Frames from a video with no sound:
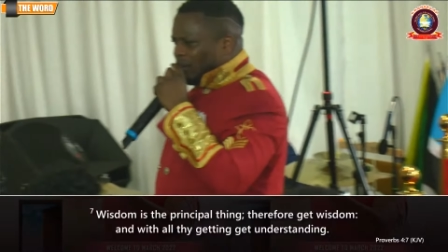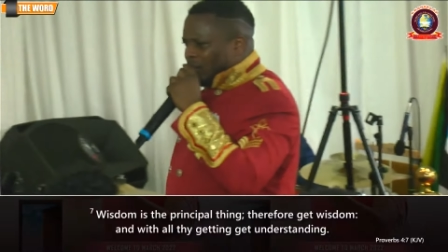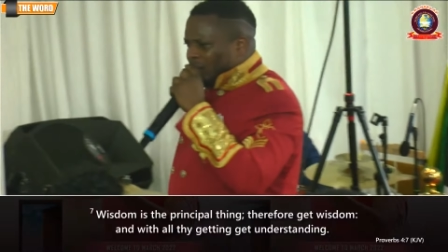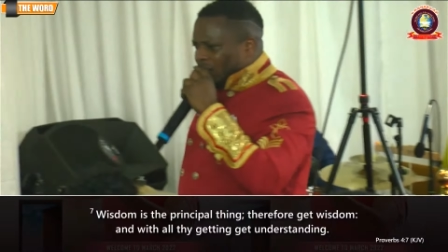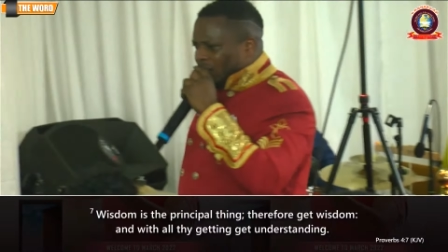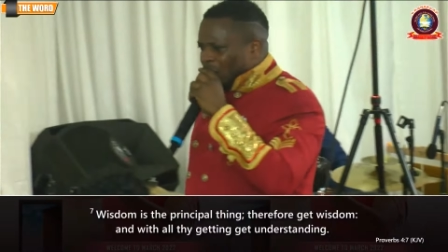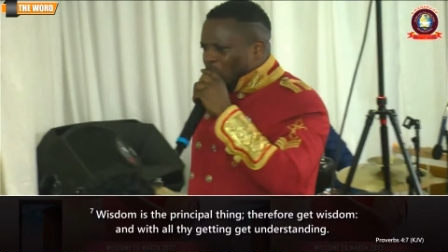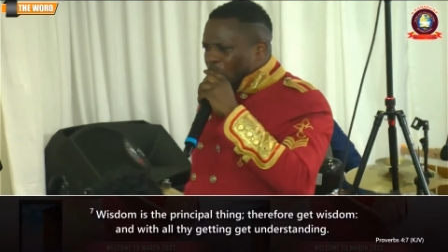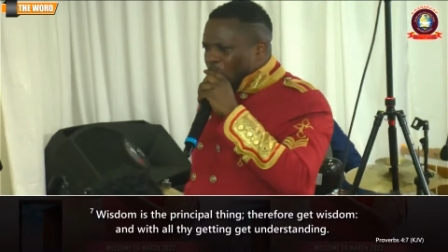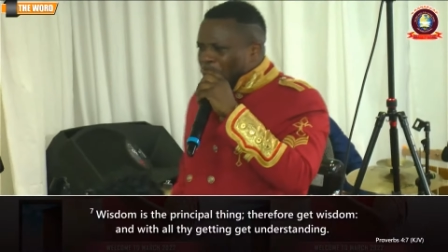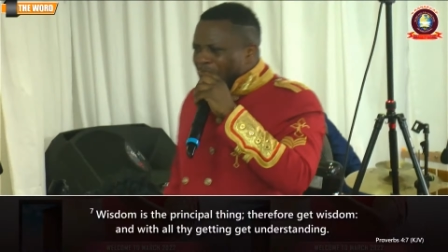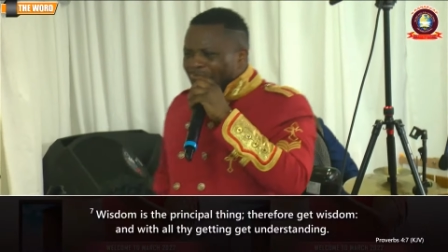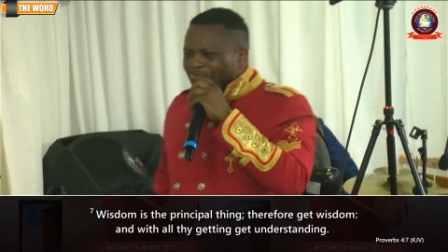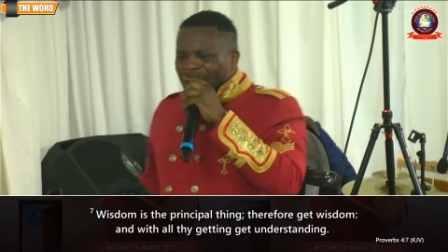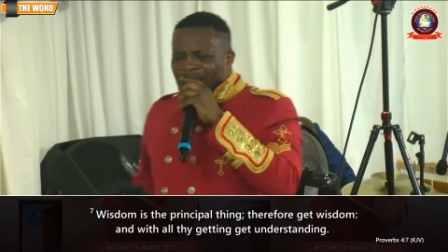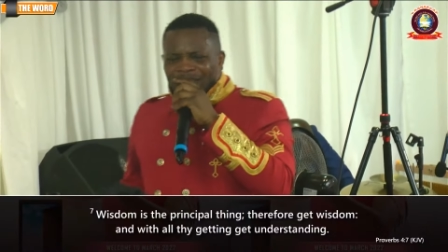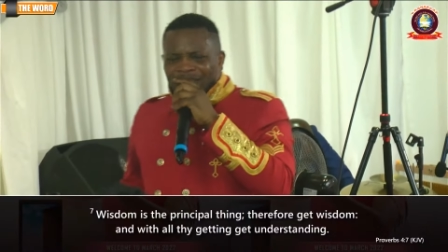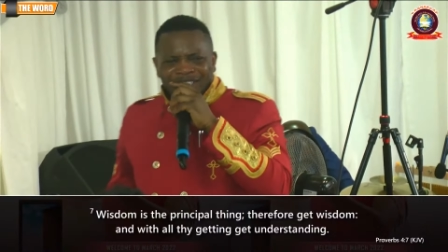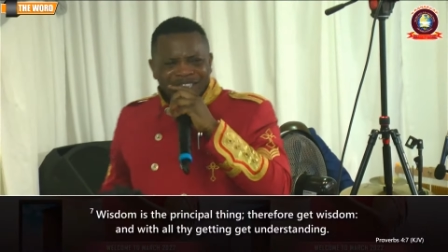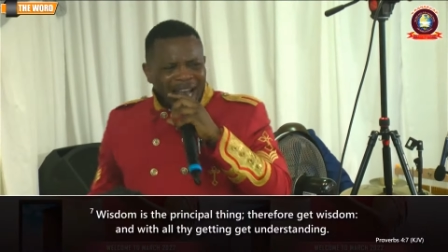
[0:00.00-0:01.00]
You buy
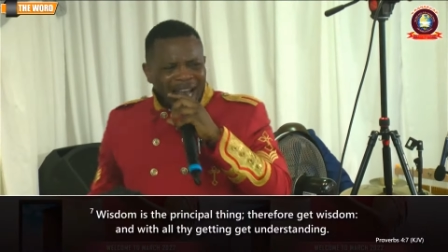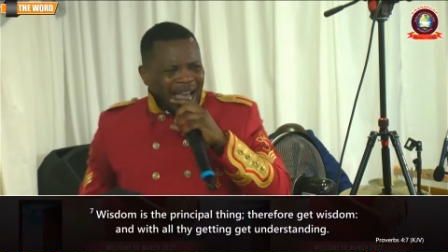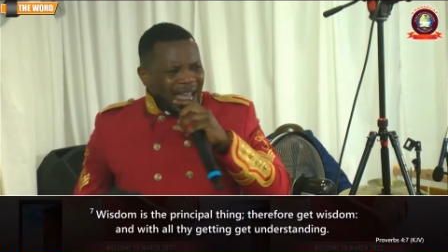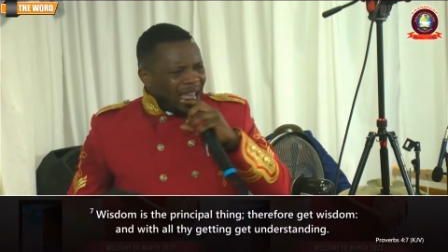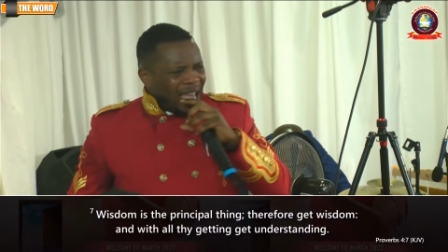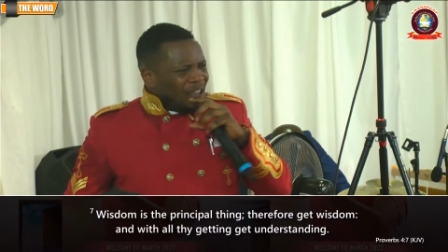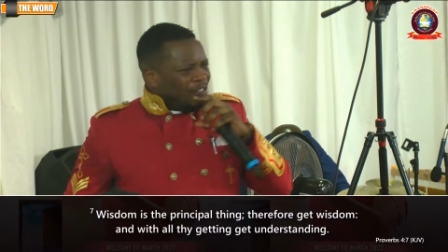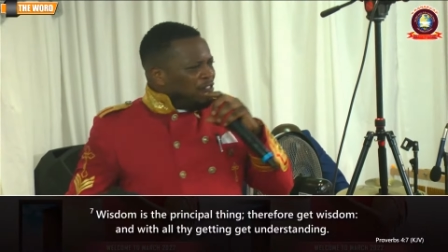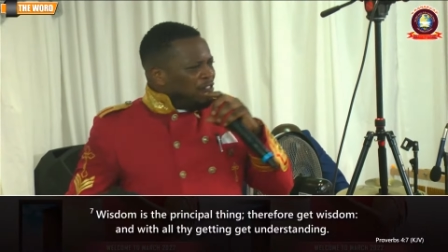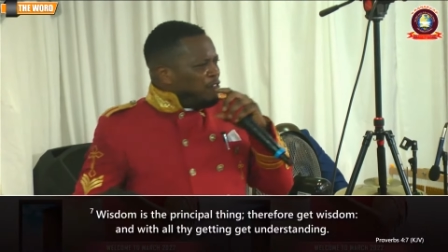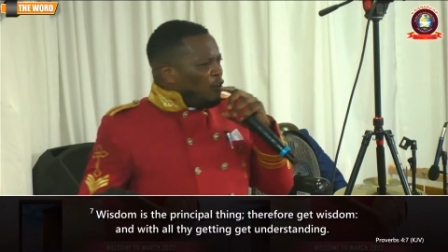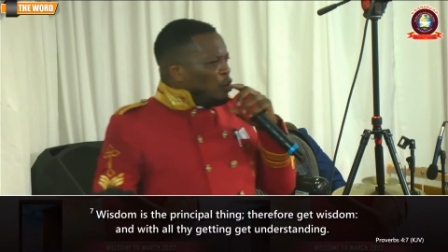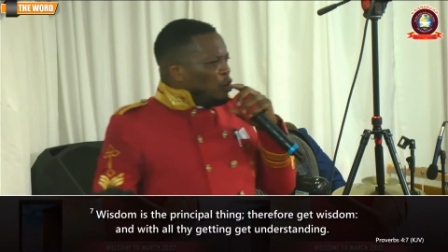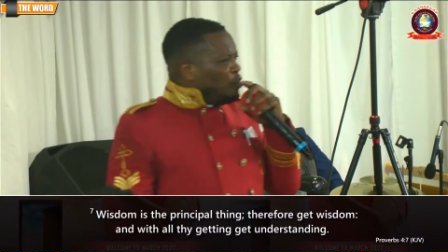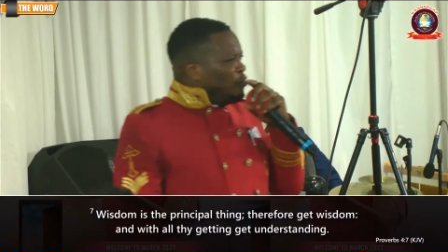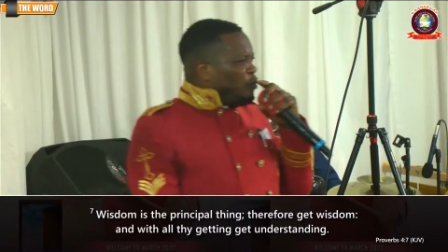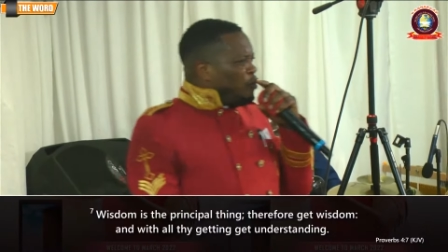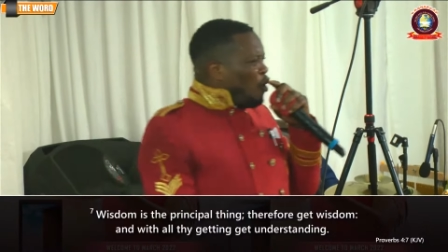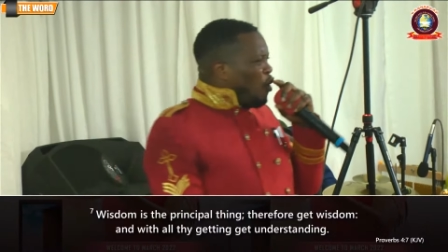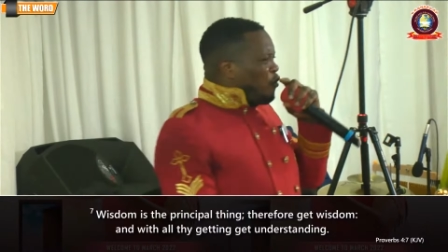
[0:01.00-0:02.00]
a child a phone
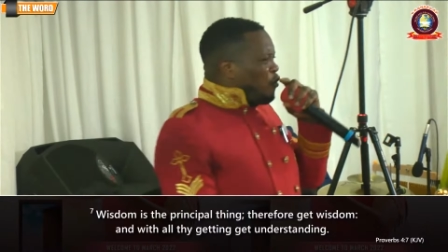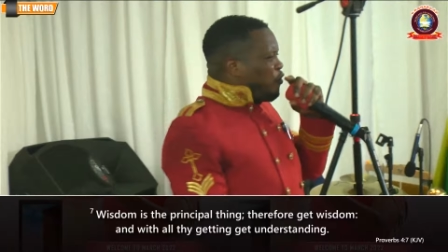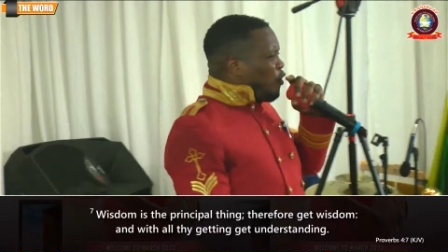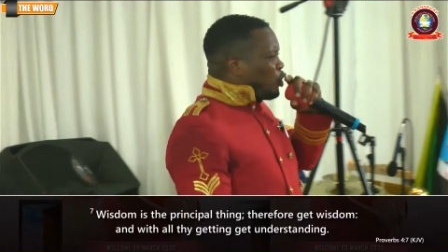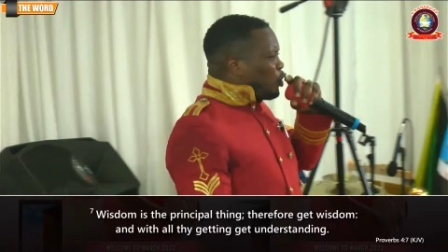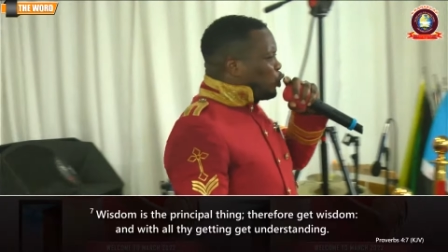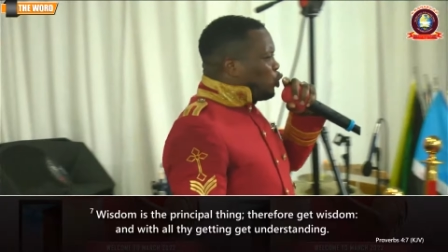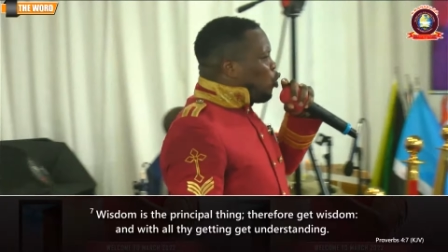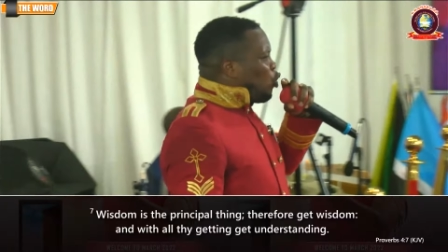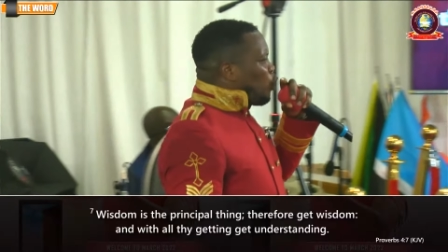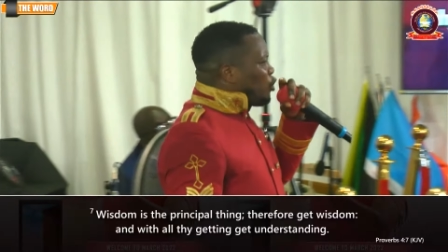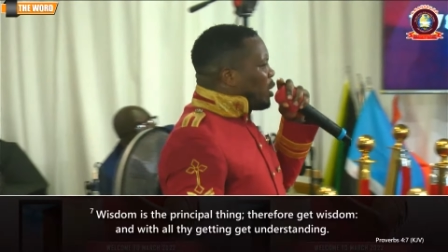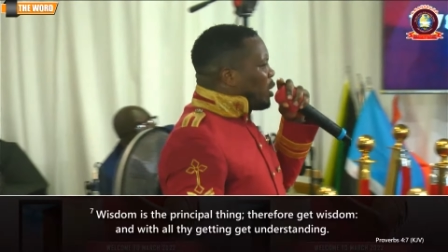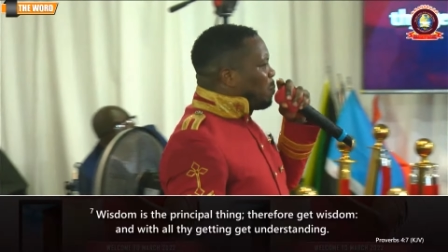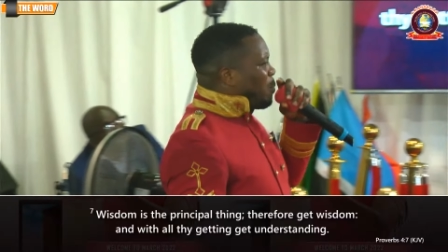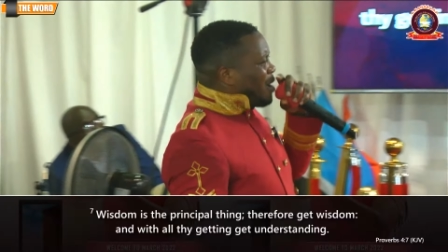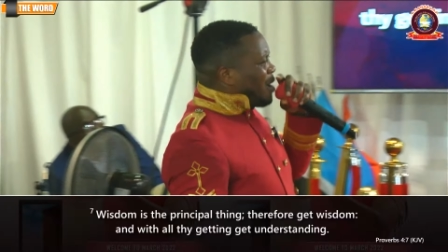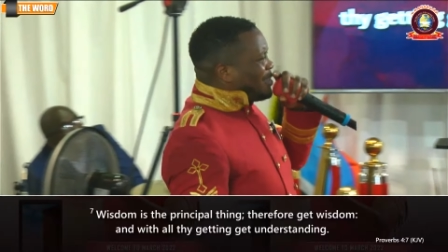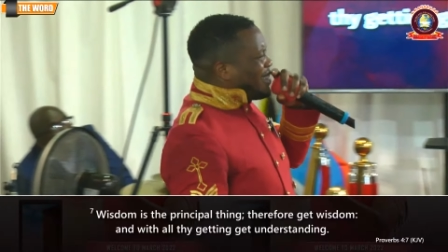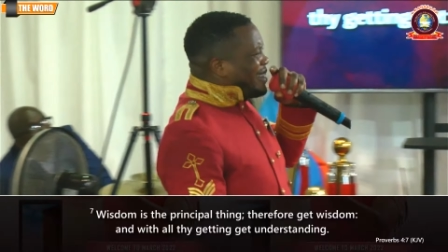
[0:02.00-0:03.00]
for 200
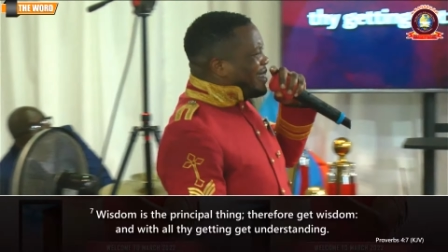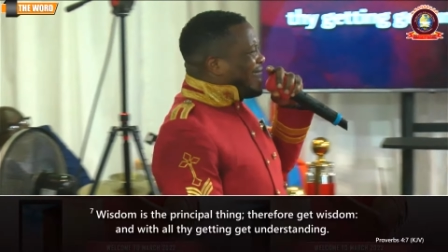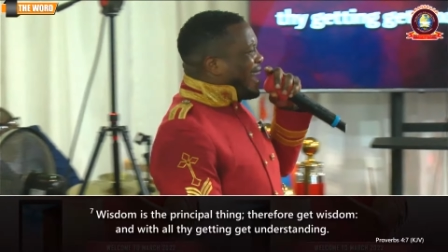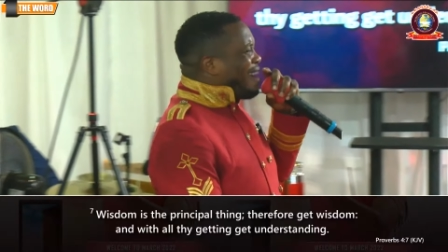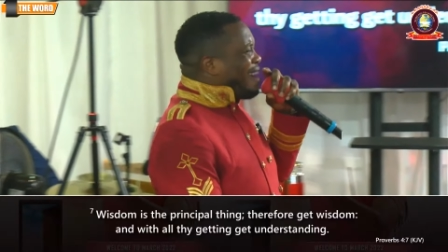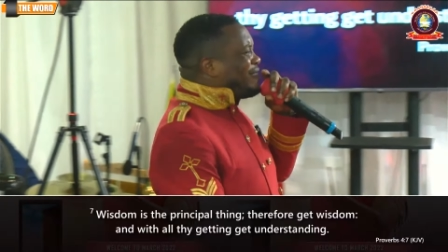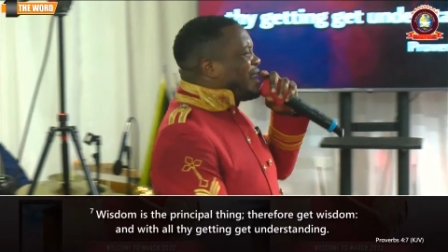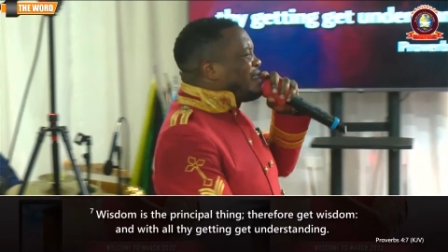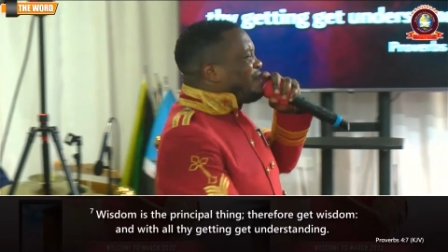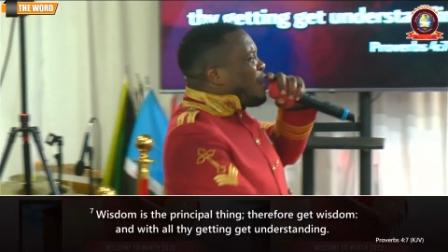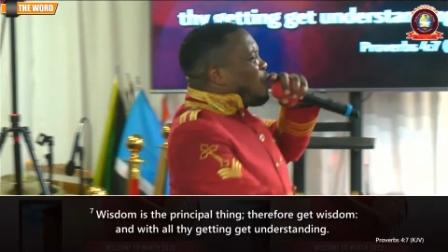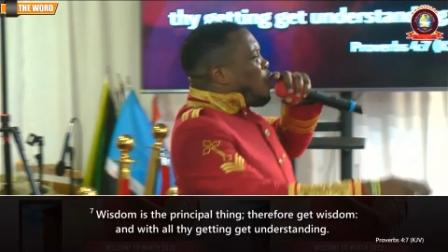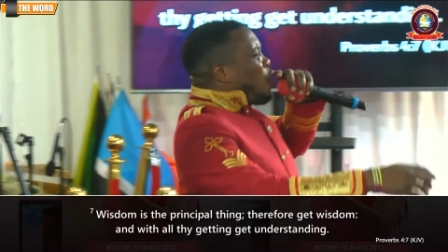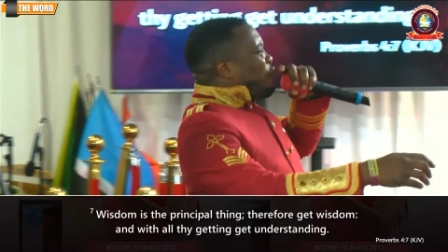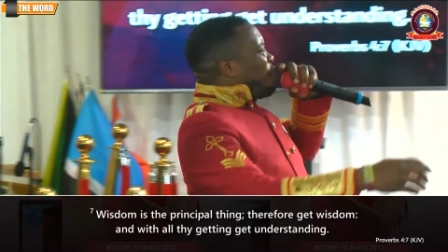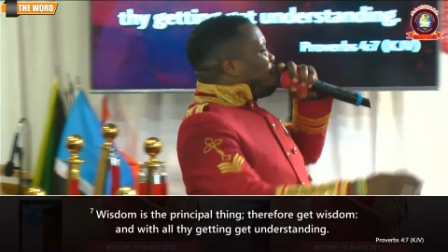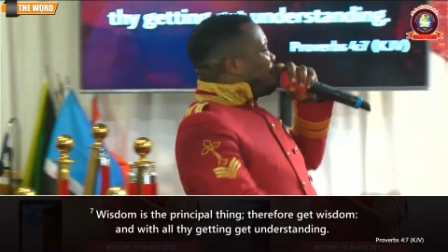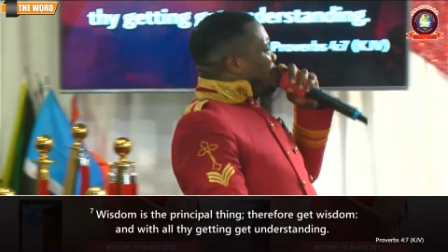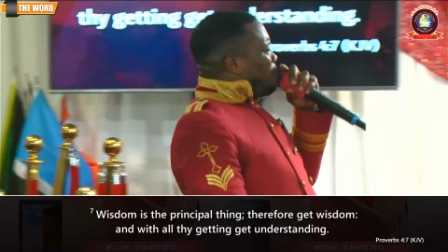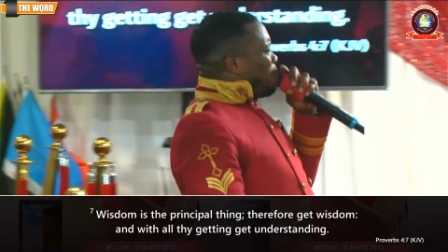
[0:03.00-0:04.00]
pounds, yet they have never worked
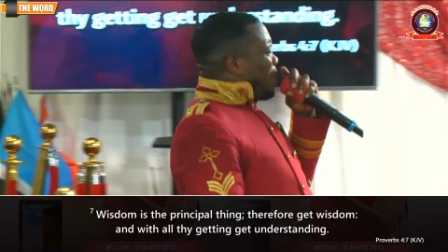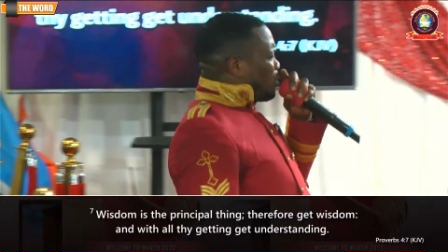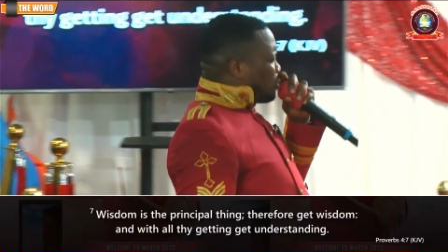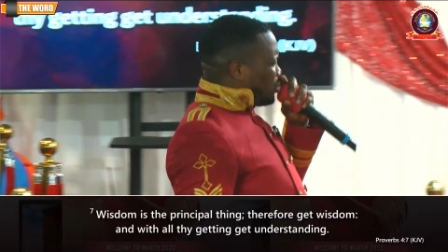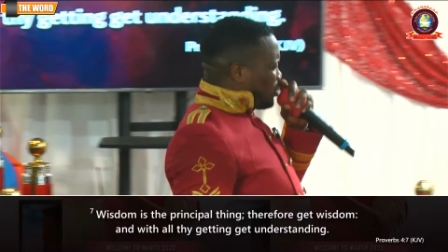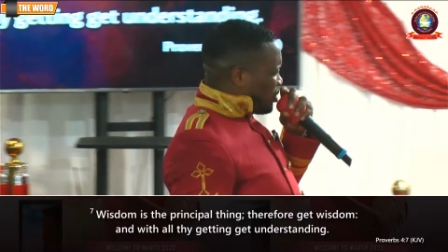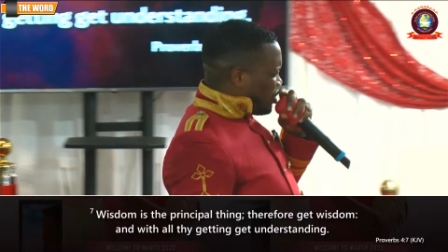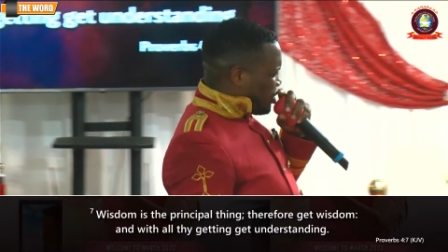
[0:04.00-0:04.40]
50 pounds.